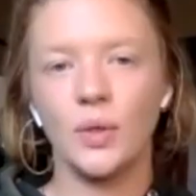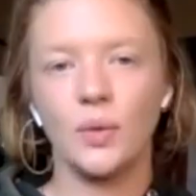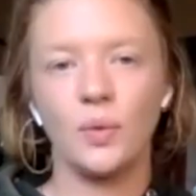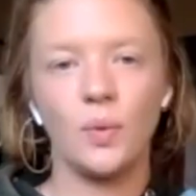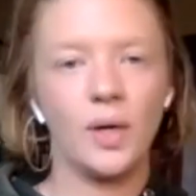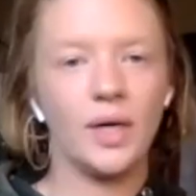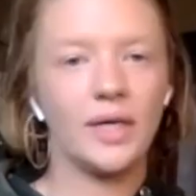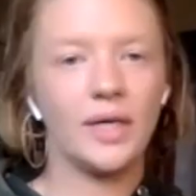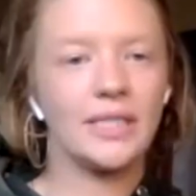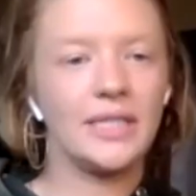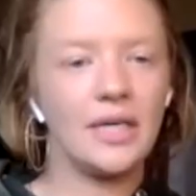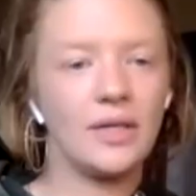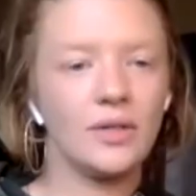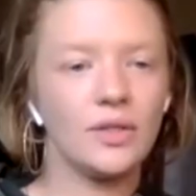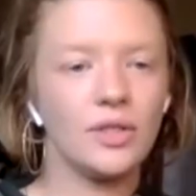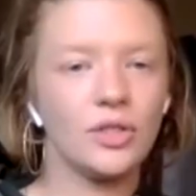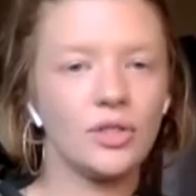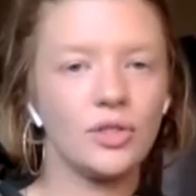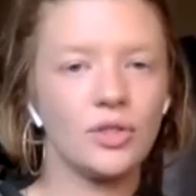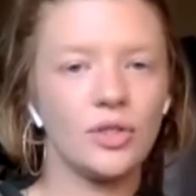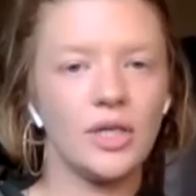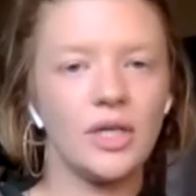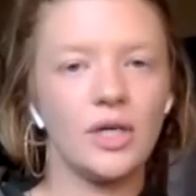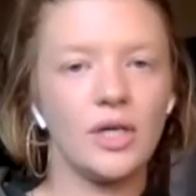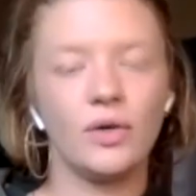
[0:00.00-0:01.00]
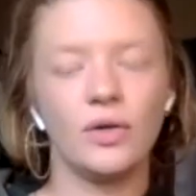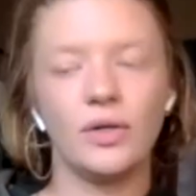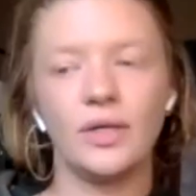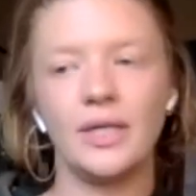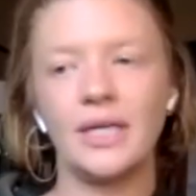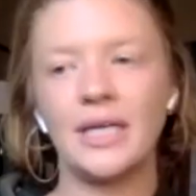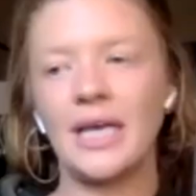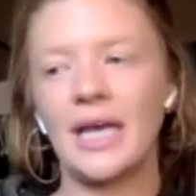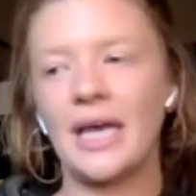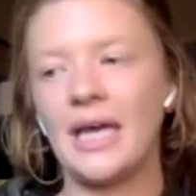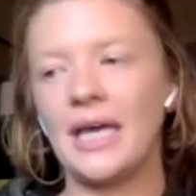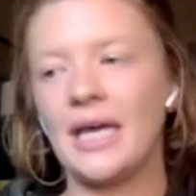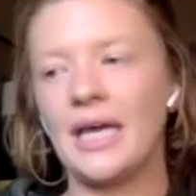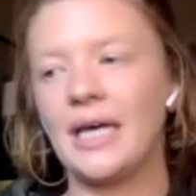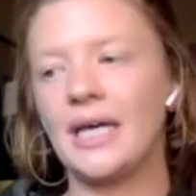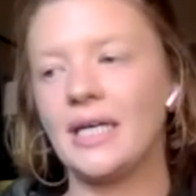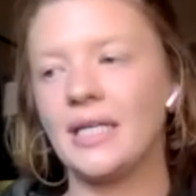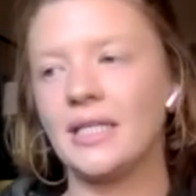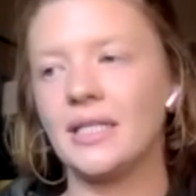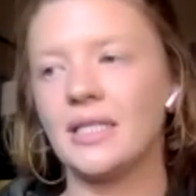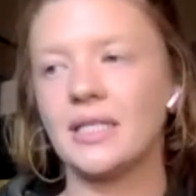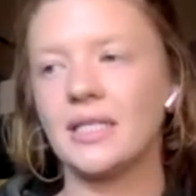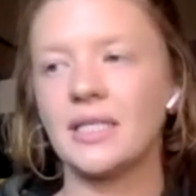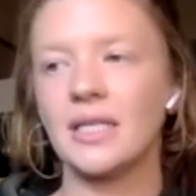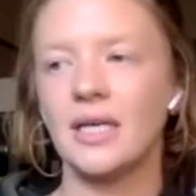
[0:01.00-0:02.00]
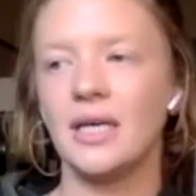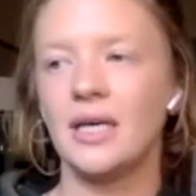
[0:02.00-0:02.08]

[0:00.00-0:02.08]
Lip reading: walk down the street holding hands,